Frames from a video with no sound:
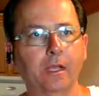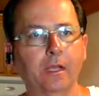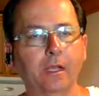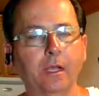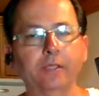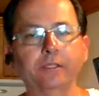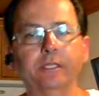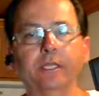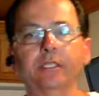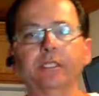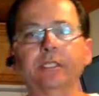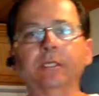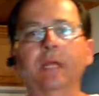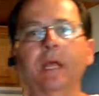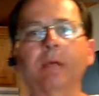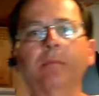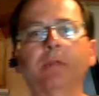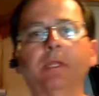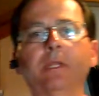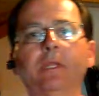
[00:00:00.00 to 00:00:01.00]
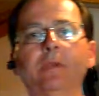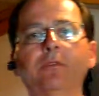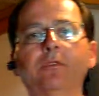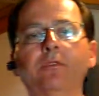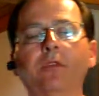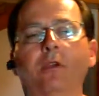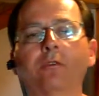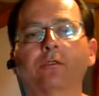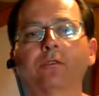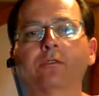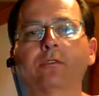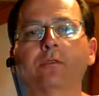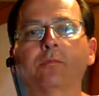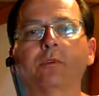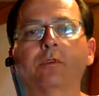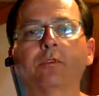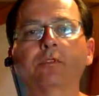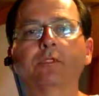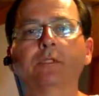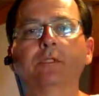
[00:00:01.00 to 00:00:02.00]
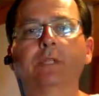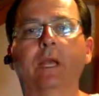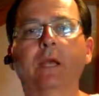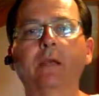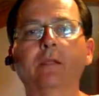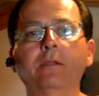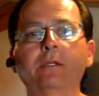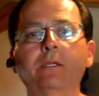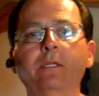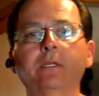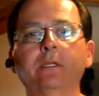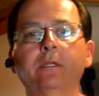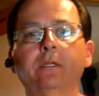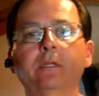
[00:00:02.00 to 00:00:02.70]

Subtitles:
Addiction, I believe, starts in your personality.